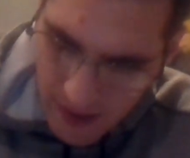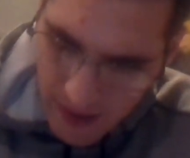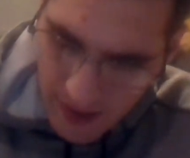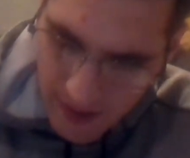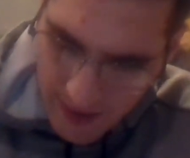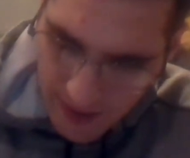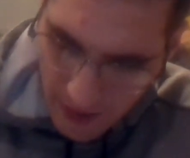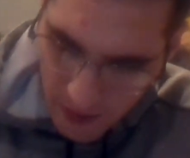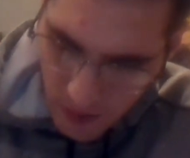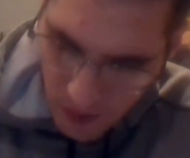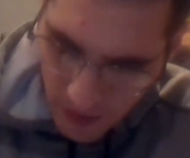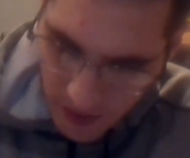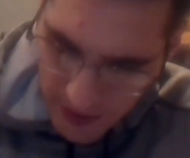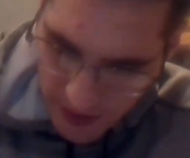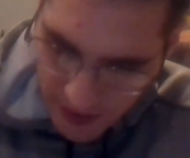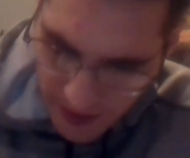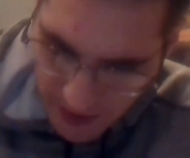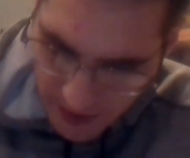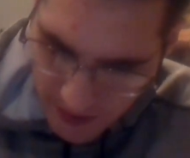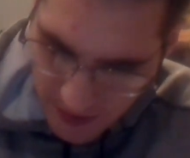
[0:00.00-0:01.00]
Now
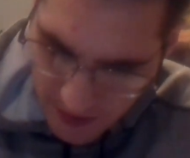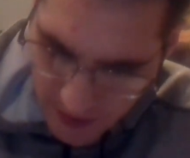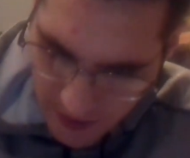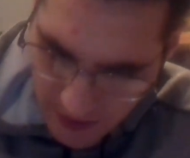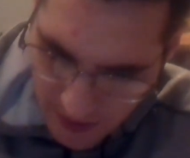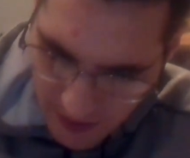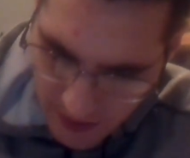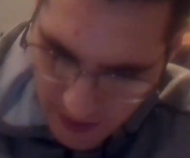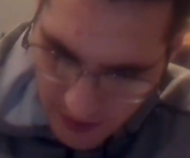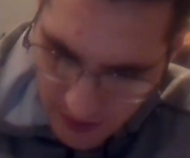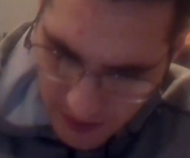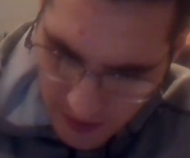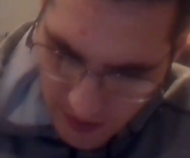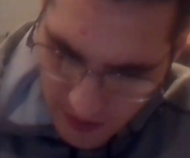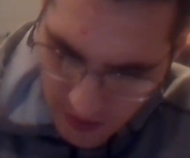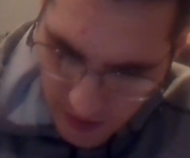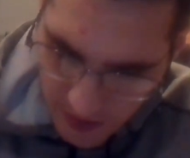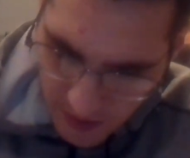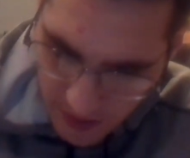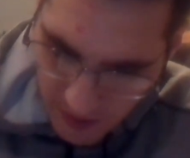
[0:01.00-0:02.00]
Gorgias
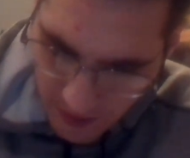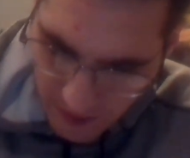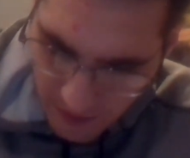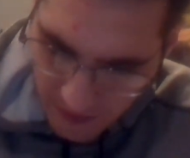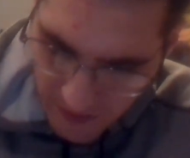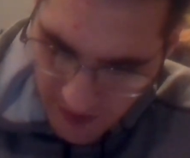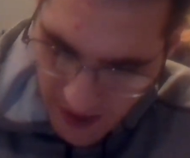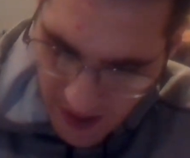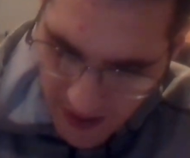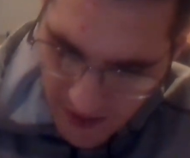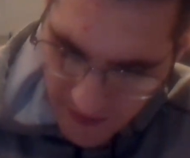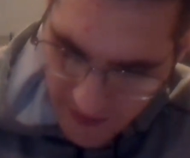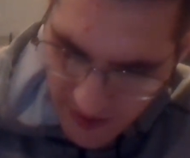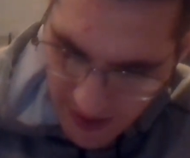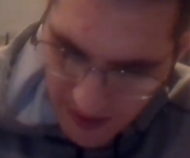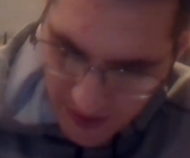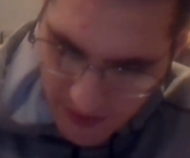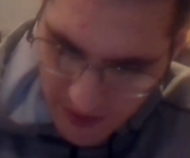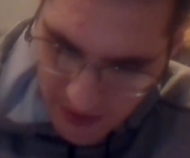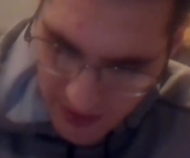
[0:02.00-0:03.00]
took 5,000